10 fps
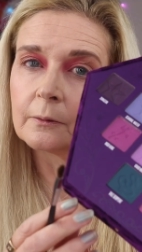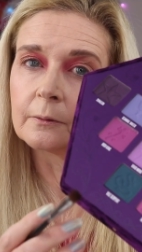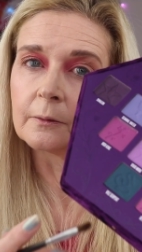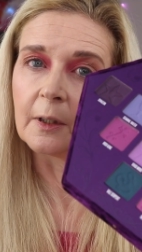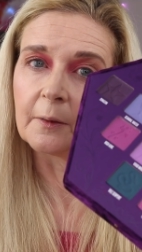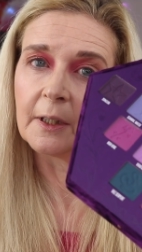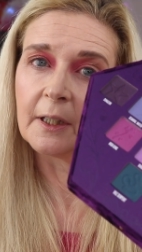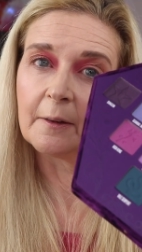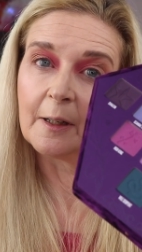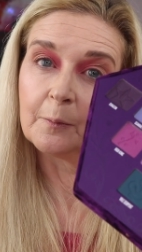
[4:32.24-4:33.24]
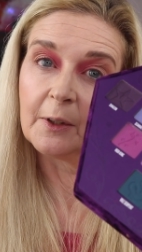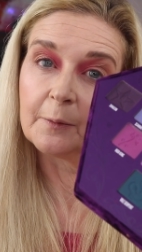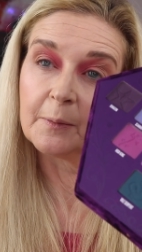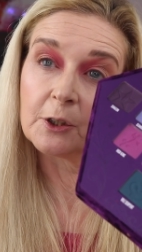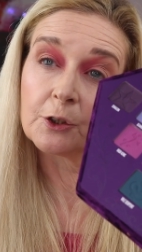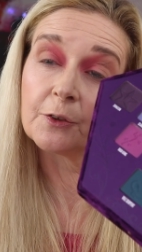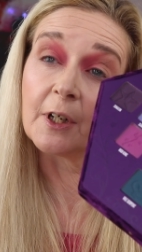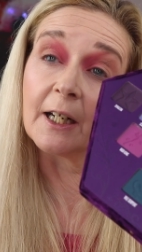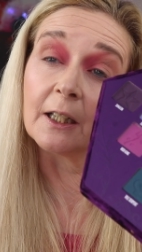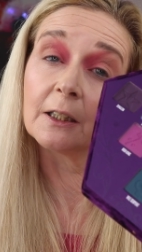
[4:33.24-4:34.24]
I'm going to go in with
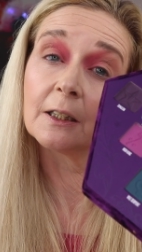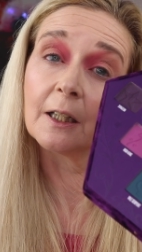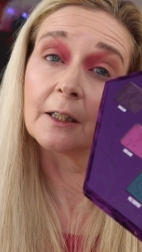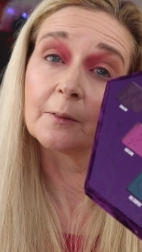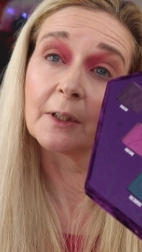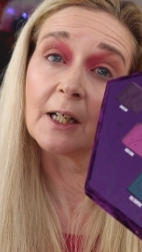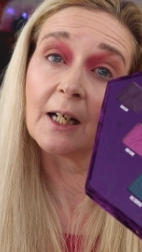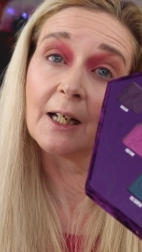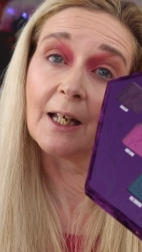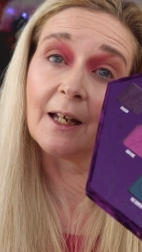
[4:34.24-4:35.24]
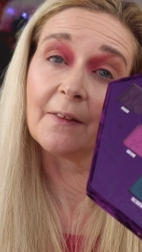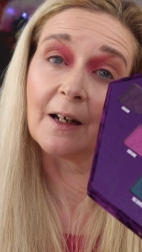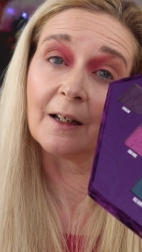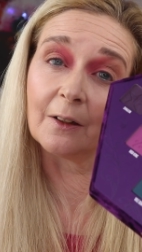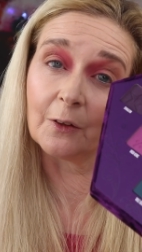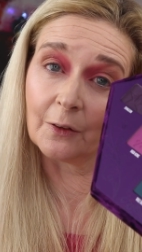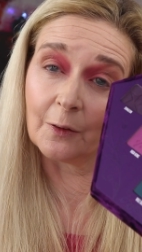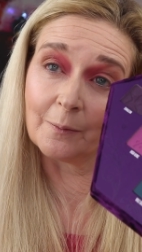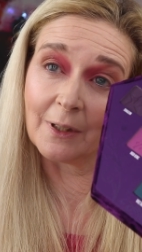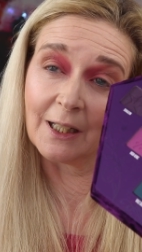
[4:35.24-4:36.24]
Betrayal and I'm going to layer that
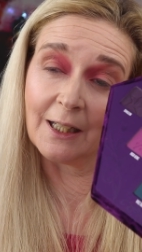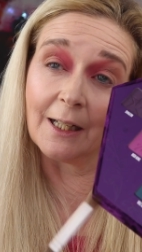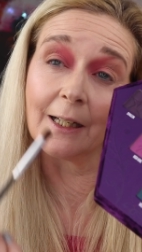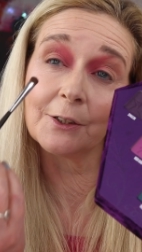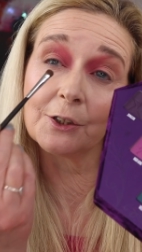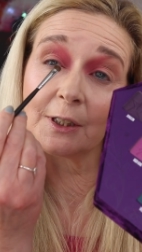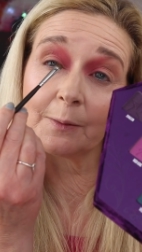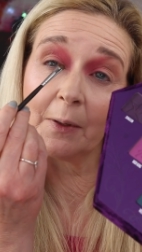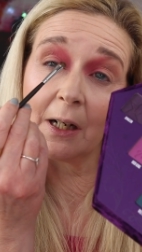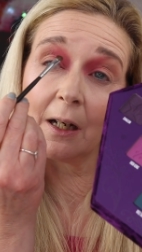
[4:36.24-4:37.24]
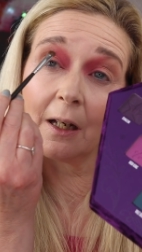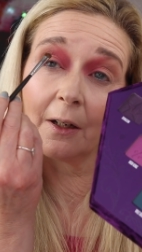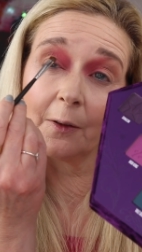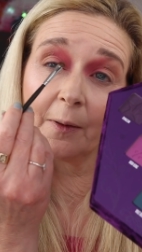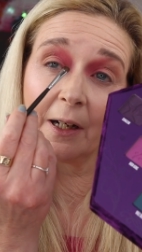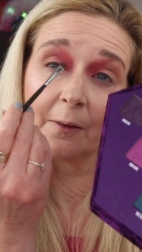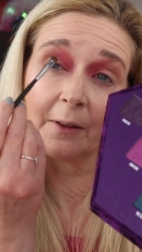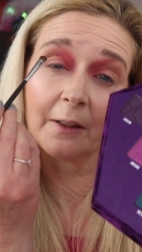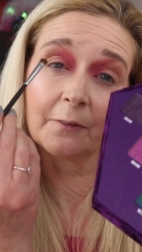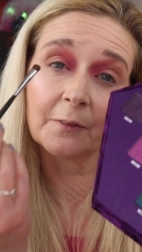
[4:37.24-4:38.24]
on my lid just below where
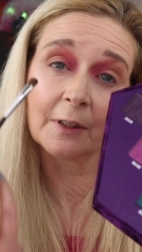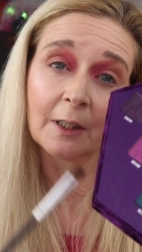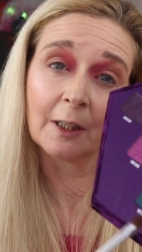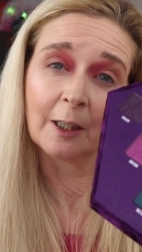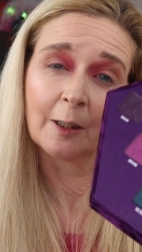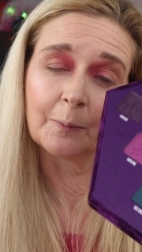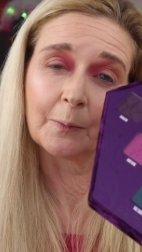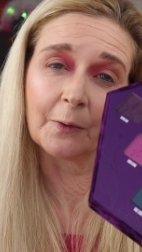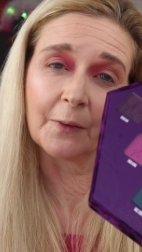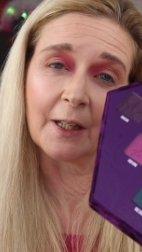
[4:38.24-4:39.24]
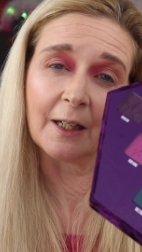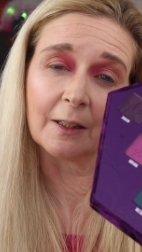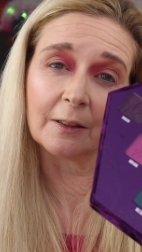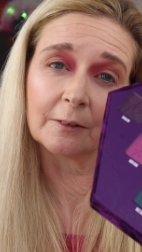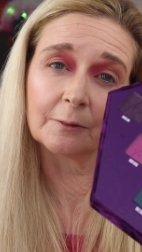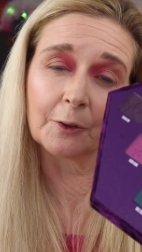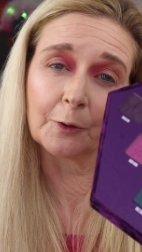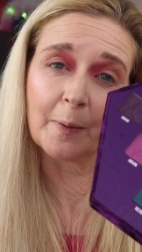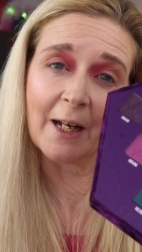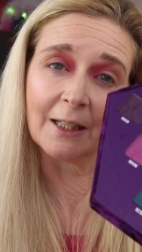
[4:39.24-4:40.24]
we've put that
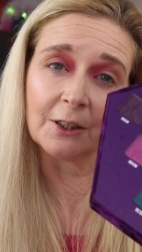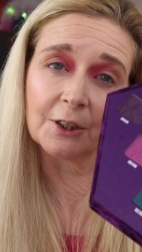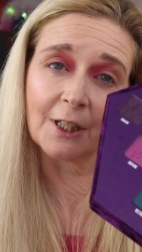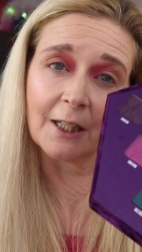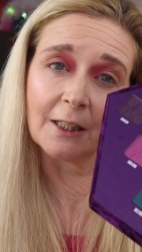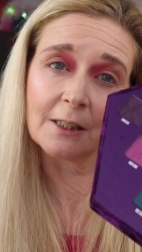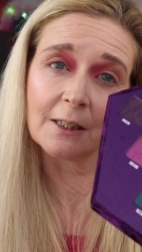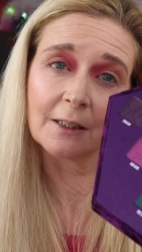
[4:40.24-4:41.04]
Royal Pain shade.